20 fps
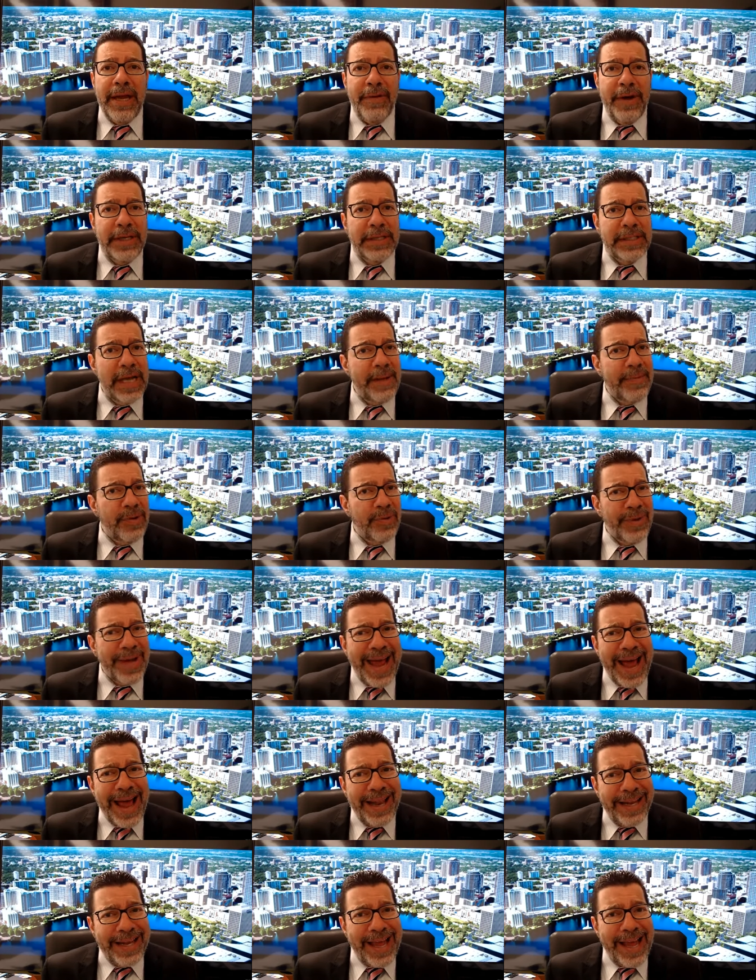Great time to
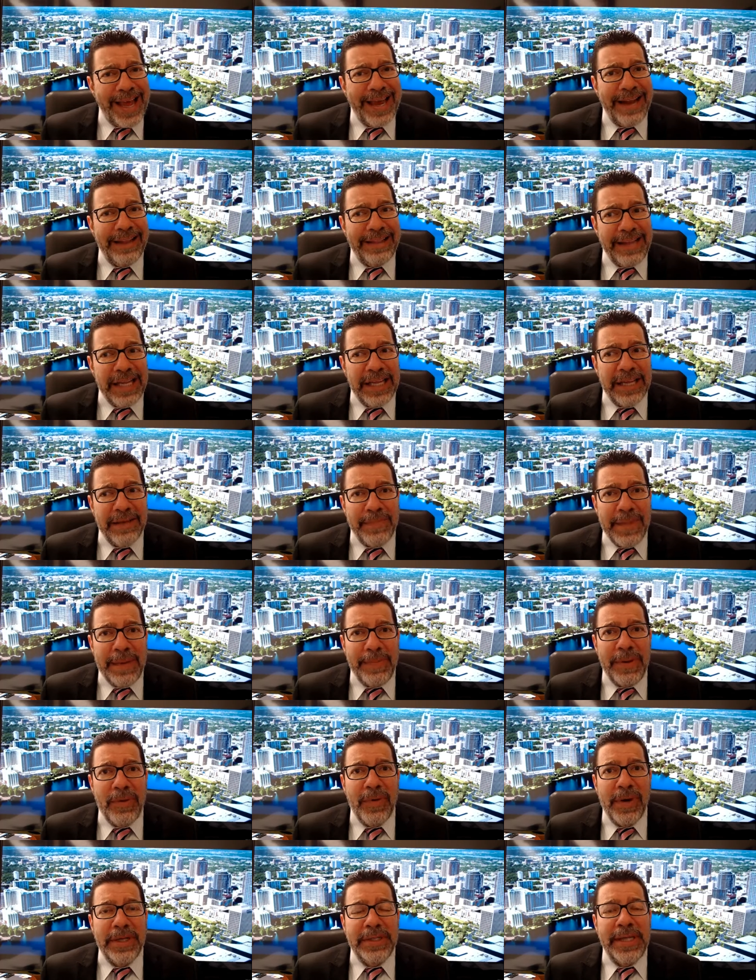reallocate. I think you maybe
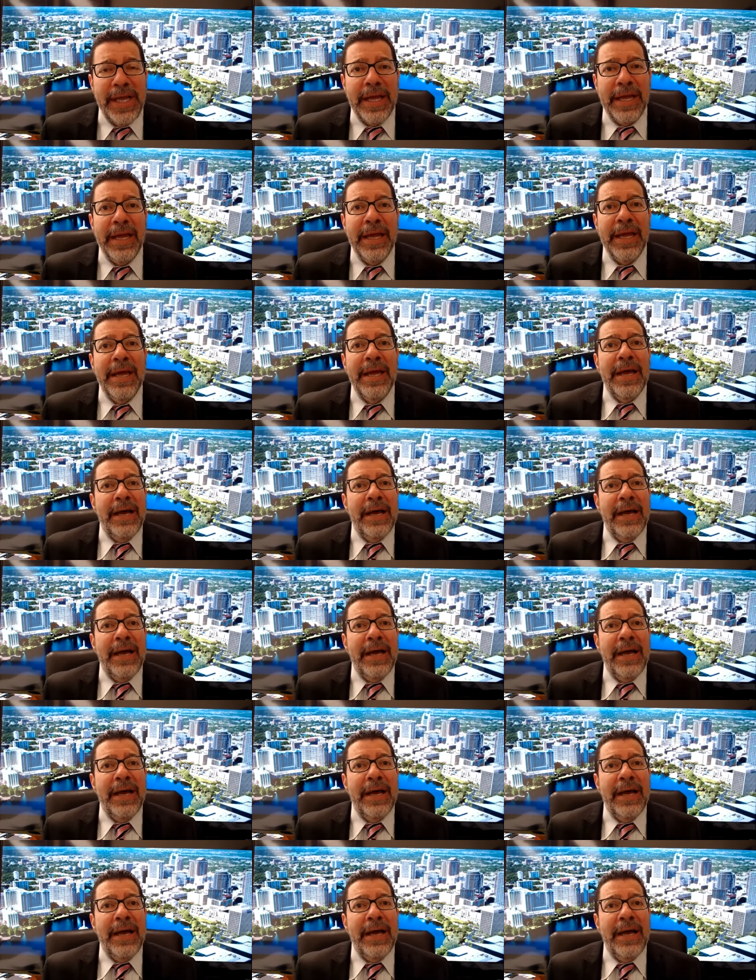you want to take